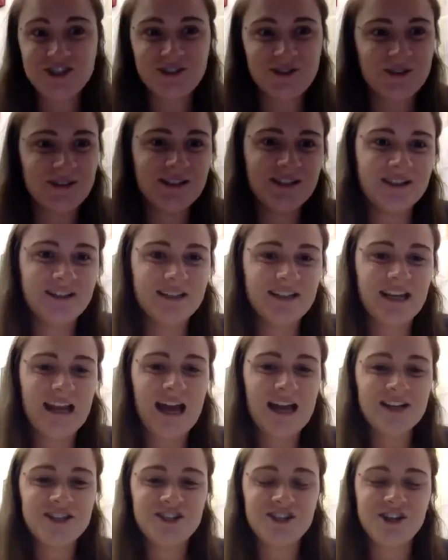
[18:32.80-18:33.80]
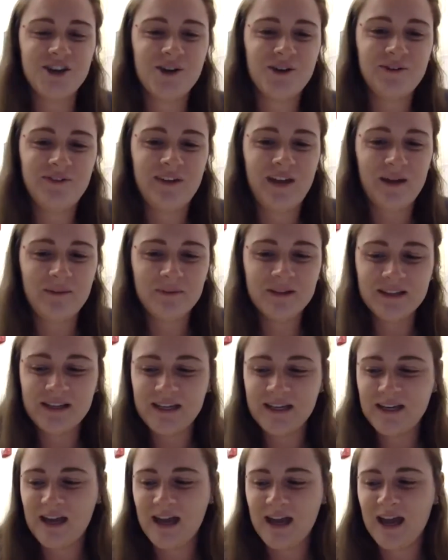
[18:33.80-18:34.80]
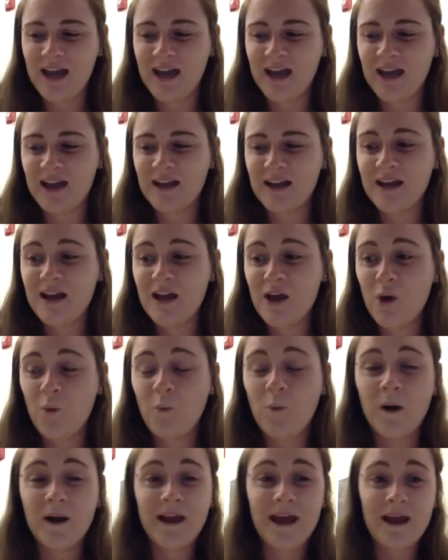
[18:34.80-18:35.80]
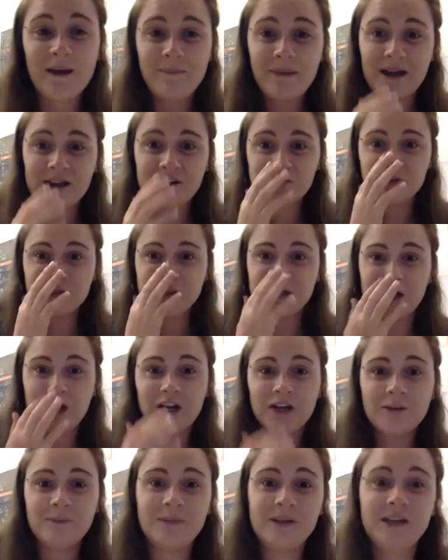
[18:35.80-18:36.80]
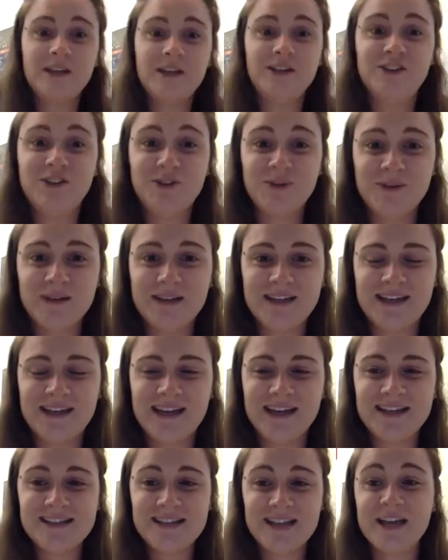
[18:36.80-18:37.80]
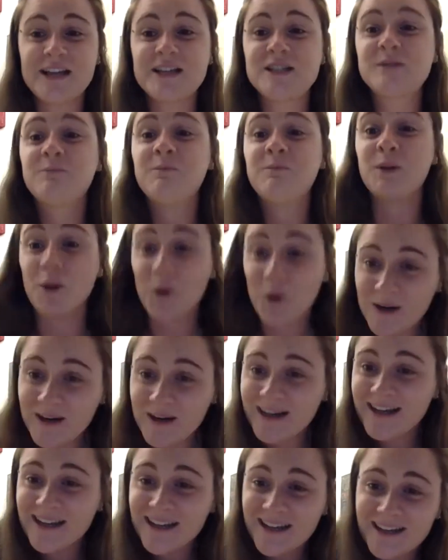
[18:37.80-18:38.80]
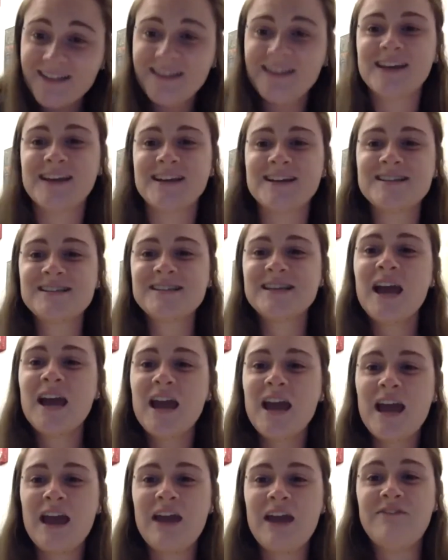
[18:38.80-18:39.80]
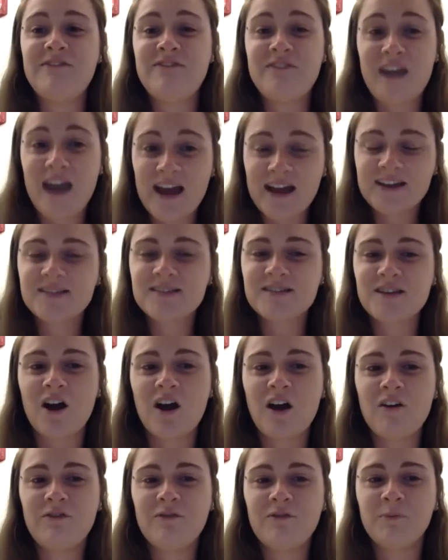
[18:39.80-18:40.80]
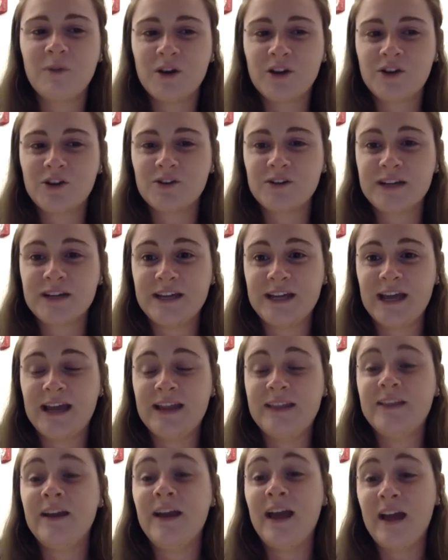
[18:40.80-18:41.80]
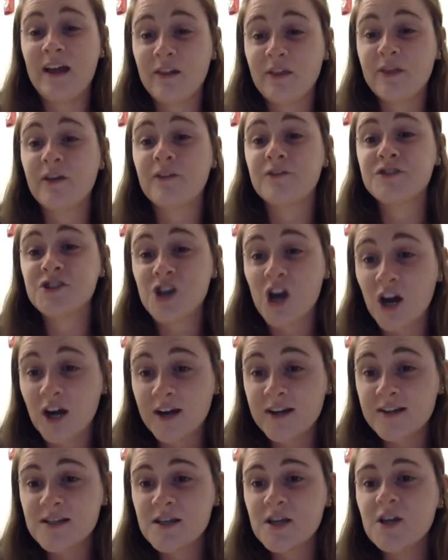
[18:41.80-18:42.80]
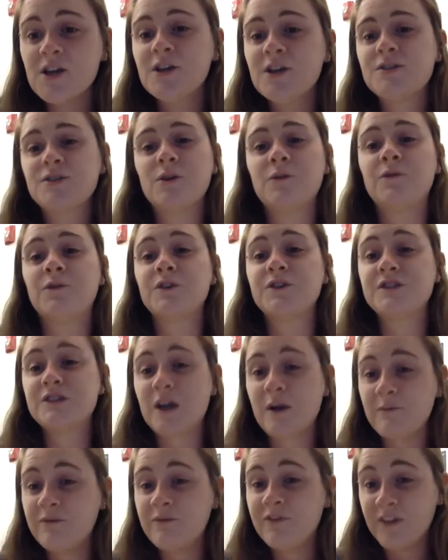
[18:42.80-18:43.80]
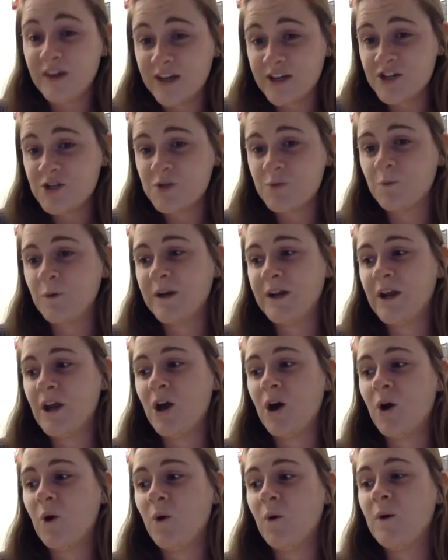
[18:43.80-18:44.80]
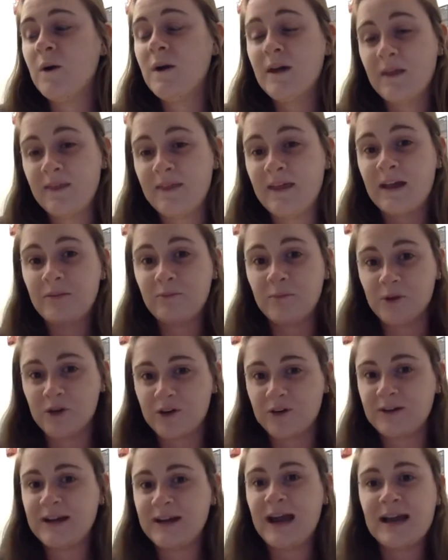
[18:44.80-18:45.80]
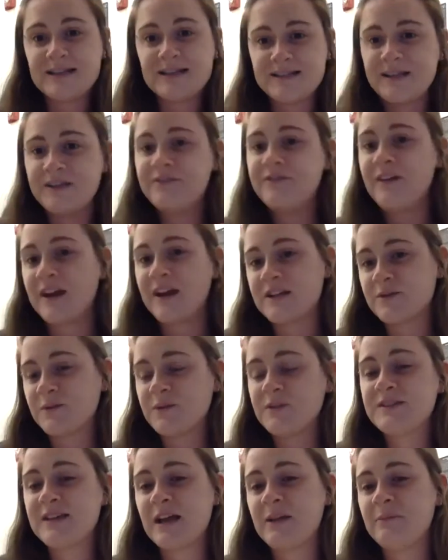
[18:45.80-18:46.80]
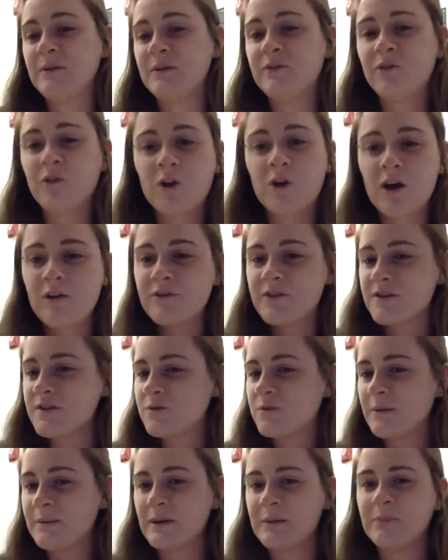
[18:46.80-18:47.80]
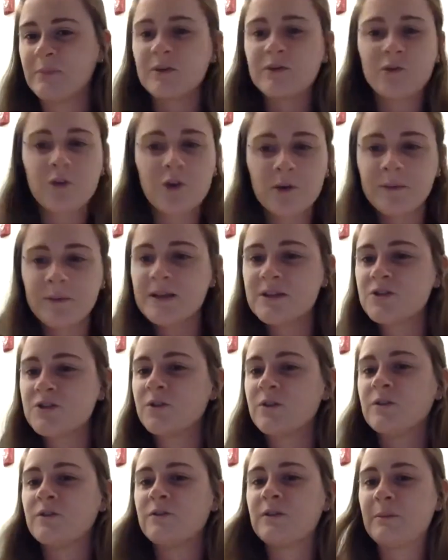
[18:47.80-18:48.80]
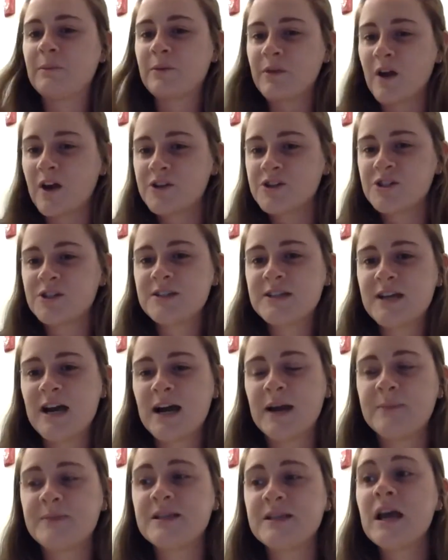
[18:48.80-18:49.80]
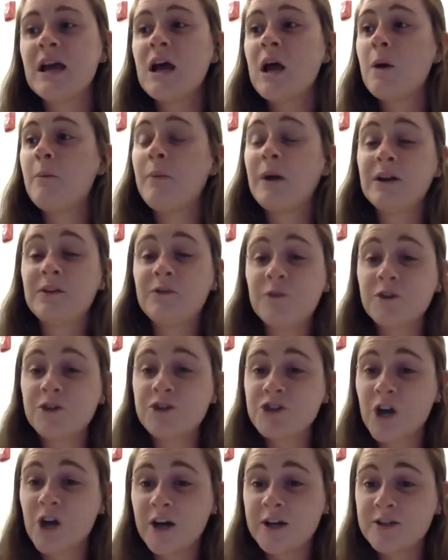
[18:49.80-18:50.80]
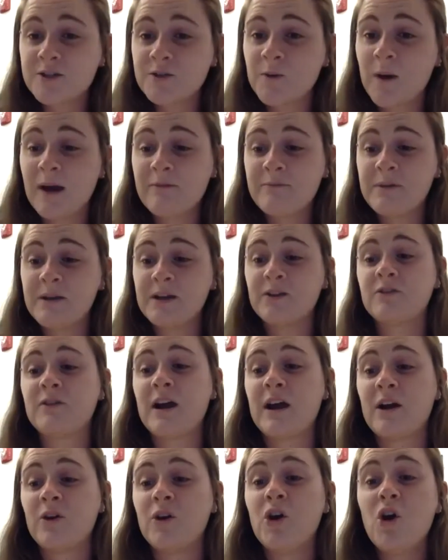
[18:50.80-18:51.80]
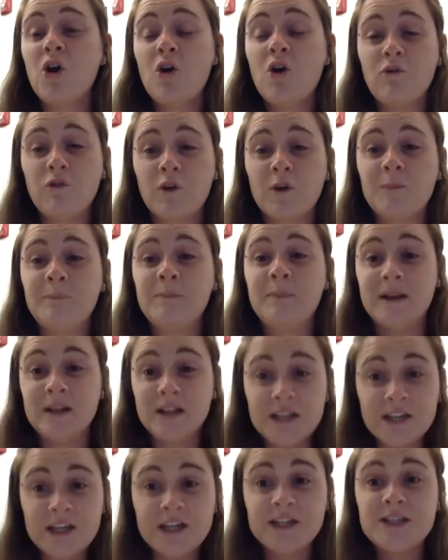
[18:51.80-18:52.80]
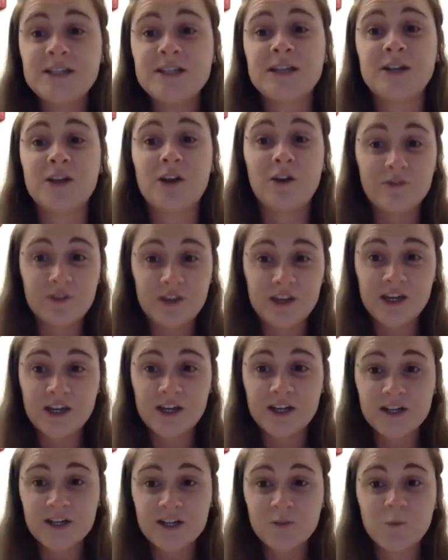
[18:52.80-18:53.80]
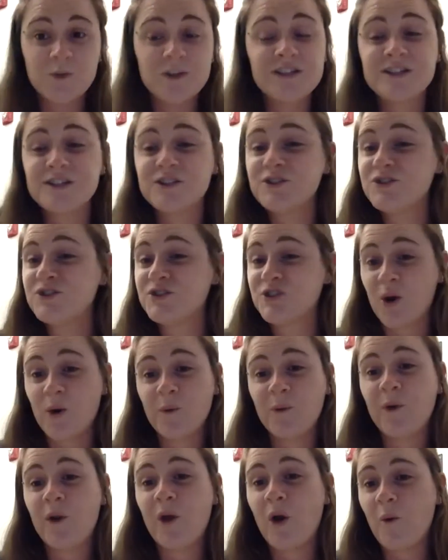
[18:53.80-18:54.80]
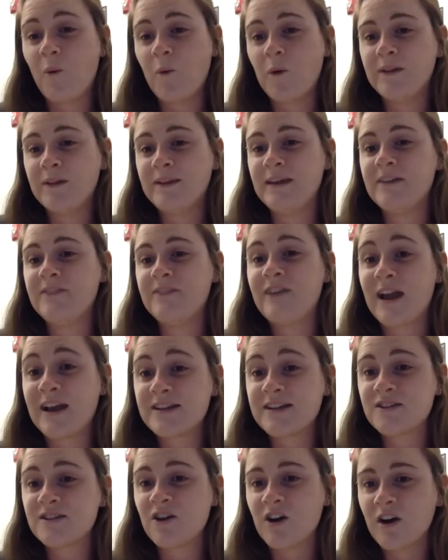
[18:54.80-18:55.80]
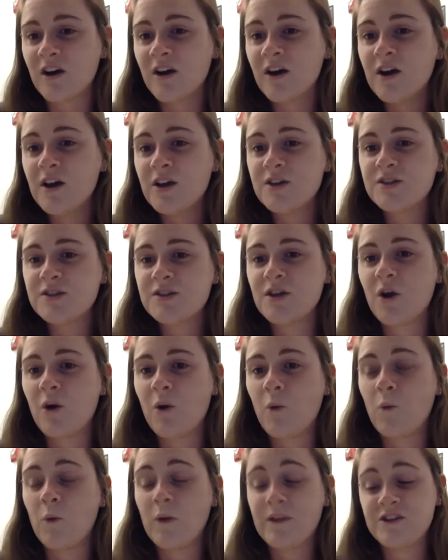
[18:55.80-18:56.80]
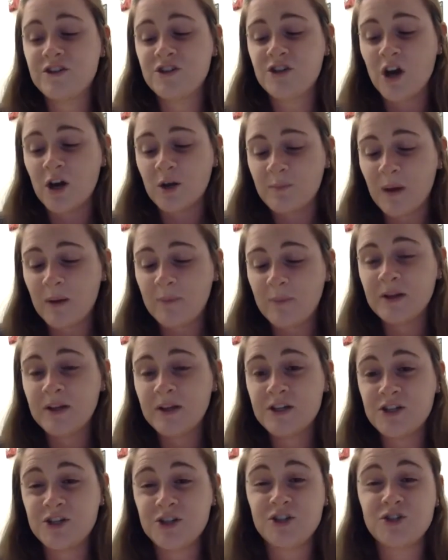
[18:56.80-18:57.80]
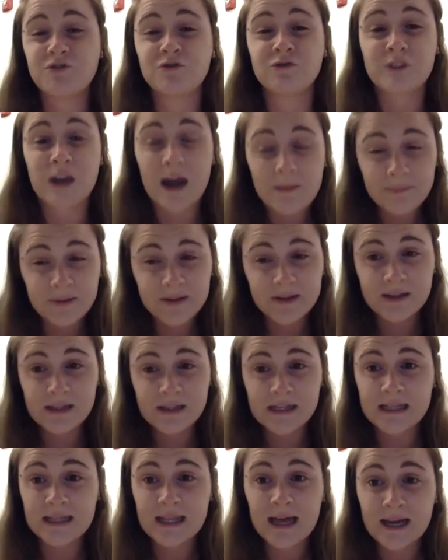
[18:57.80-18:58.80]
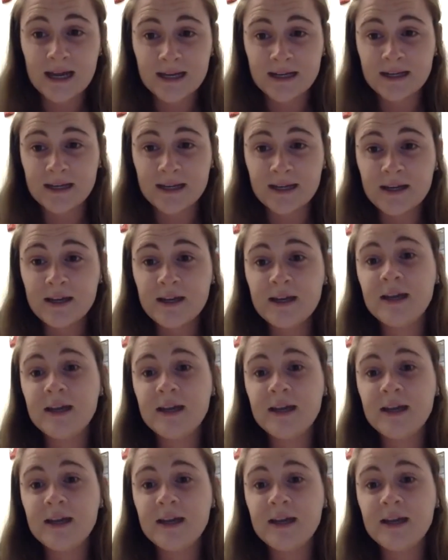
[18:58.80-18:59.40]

joined the Nat Geo family. And what I'm actually going to be doing is exploring this effects of mercury in the health of sharks. So for some fish, we know that mercury has the effects we've said before of the swimming performance or the reproduction times. But for sharks who have been around for millions of years, we still don't know what the effects are. So with shark populations rapidly declining,